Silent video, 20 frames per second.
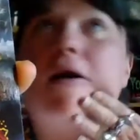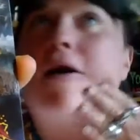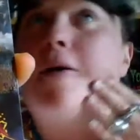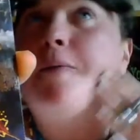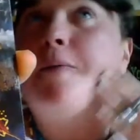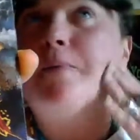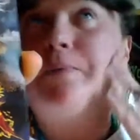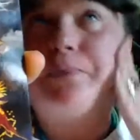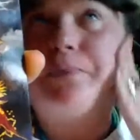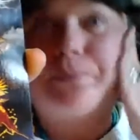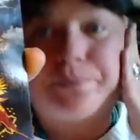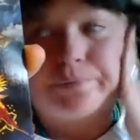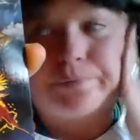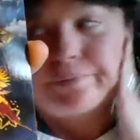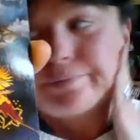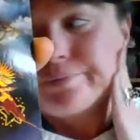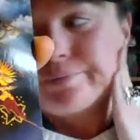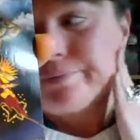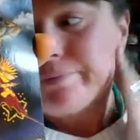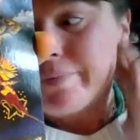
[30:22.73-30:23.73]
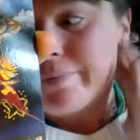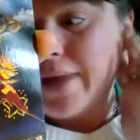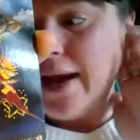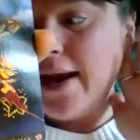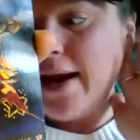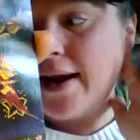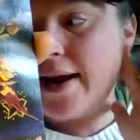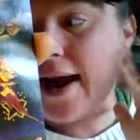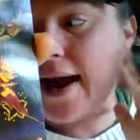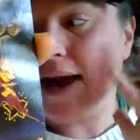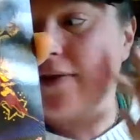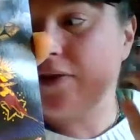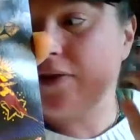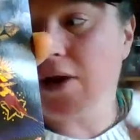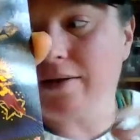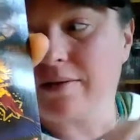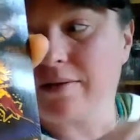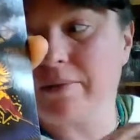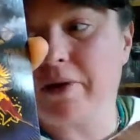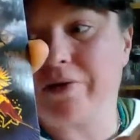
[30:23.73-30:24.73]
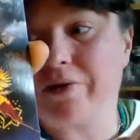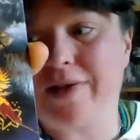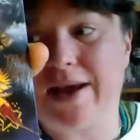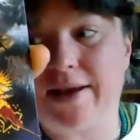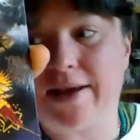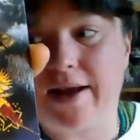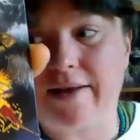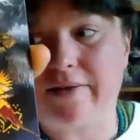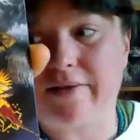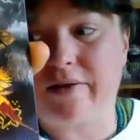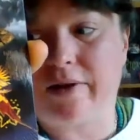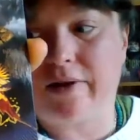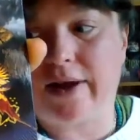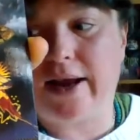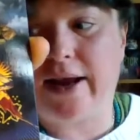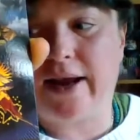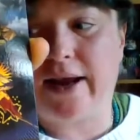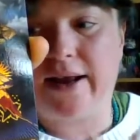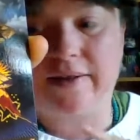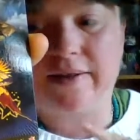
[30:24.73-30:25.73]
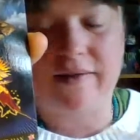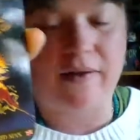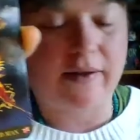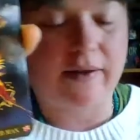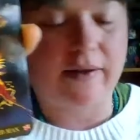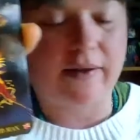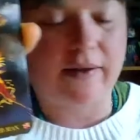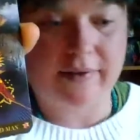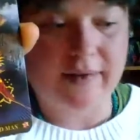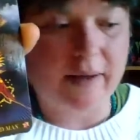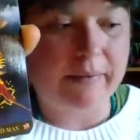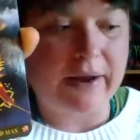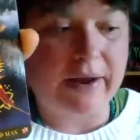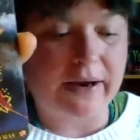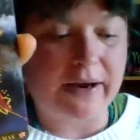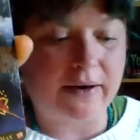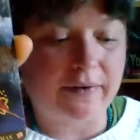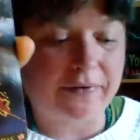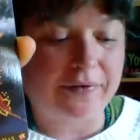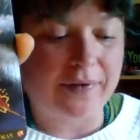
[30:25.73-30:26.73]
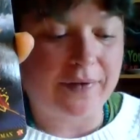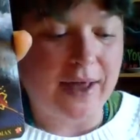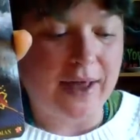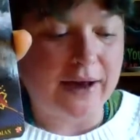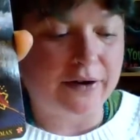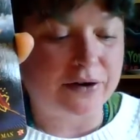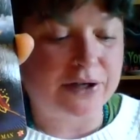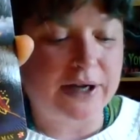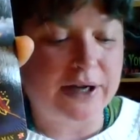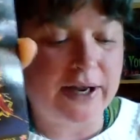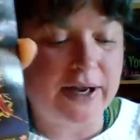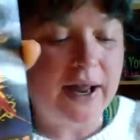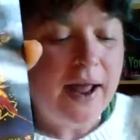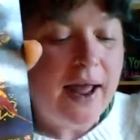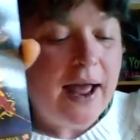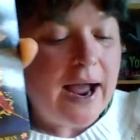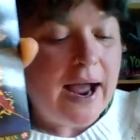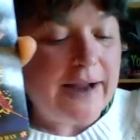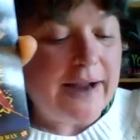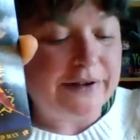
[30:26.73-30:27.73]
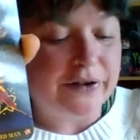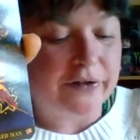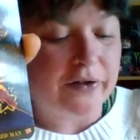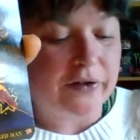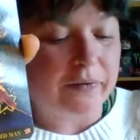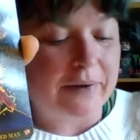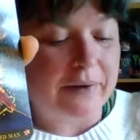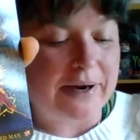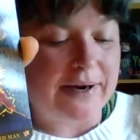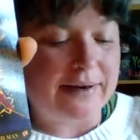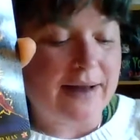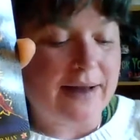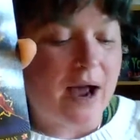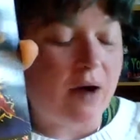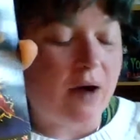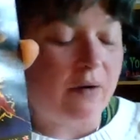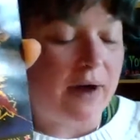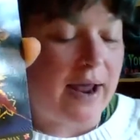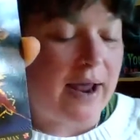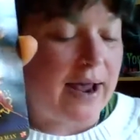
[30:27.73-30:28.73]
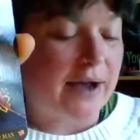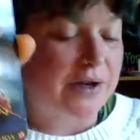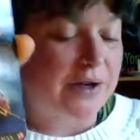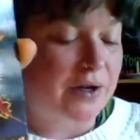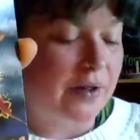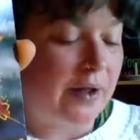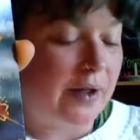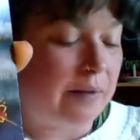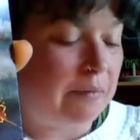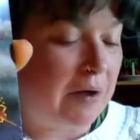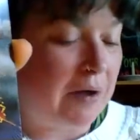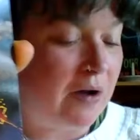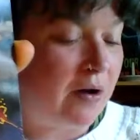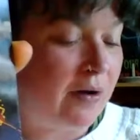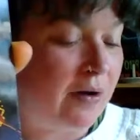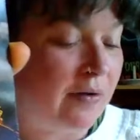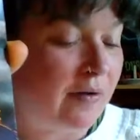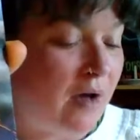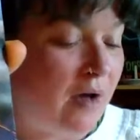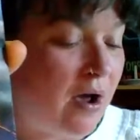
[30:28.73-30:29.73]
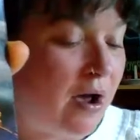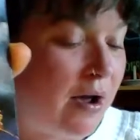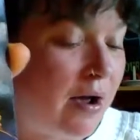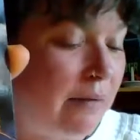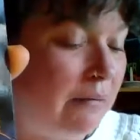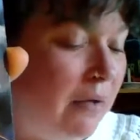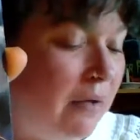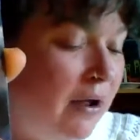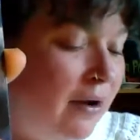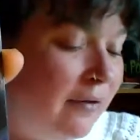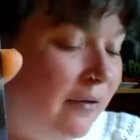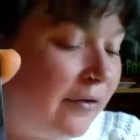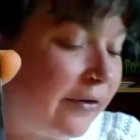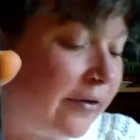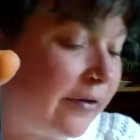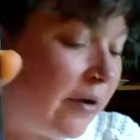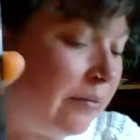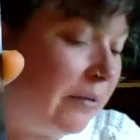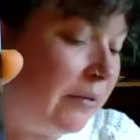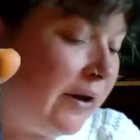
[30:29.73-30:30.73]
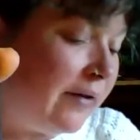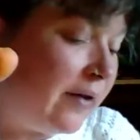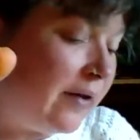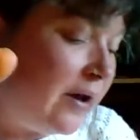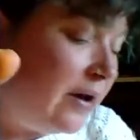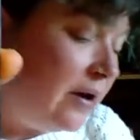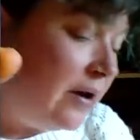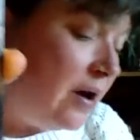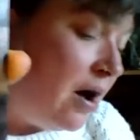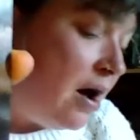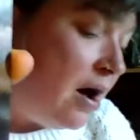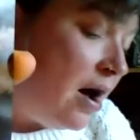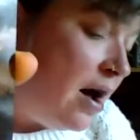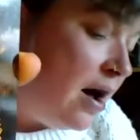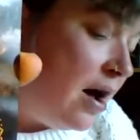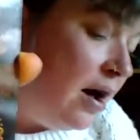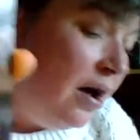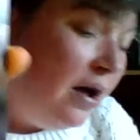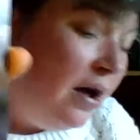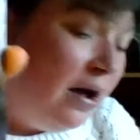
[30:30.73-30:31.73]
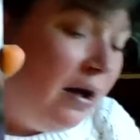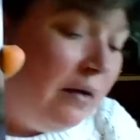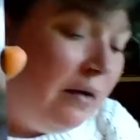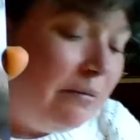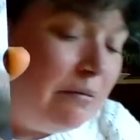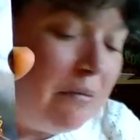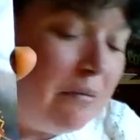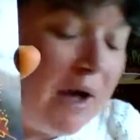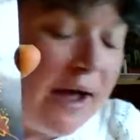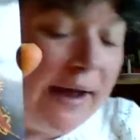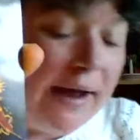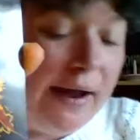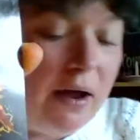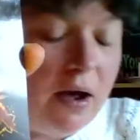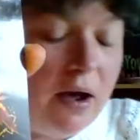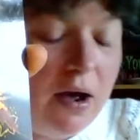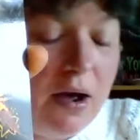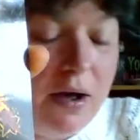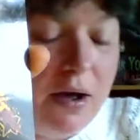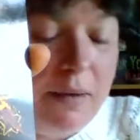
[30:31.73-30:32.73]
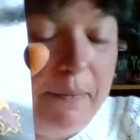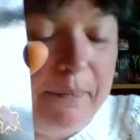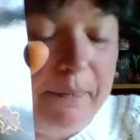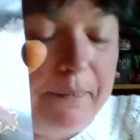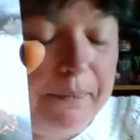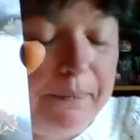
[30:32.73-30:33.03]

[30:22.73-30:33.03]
and I talked about that yesterday. It's like the same kind of energy. I took the reading down actually because for some reason my